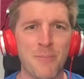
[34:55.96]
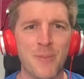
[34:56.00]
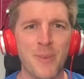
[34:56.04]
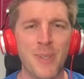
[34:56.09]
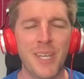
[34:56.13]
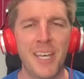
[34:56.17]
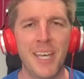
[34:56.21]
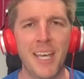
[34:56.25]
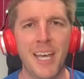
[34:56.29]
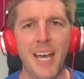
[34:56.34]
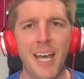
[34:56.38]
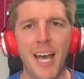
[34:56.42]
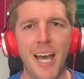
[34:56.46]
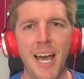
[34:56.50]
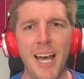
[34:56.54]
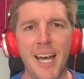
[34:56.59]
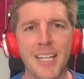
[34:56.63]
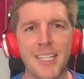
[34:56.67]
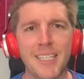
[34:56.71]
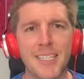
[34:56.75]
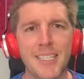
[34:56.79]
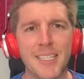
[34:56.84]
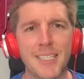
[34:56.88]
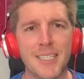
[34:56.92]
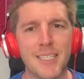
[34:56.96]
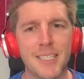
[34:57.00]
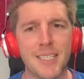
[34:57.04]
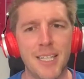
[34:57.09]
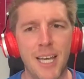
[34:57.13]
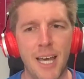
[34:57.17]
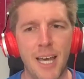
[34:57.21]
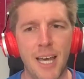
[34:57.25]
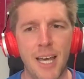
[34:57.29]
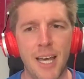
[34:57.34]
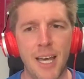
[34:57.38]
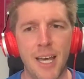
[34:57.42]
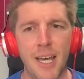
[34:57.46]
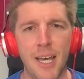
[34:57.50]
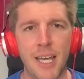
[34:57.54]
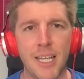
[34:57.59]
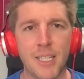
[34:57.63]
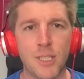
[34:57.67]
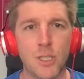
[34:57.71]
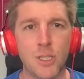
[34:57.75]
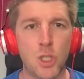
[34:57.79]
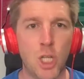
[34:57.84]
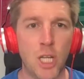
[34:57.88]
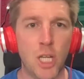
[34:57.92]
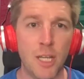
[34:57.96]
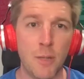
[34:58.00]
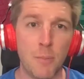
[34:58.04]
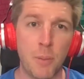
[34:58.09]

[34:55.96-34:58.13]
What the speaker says: It's cheap.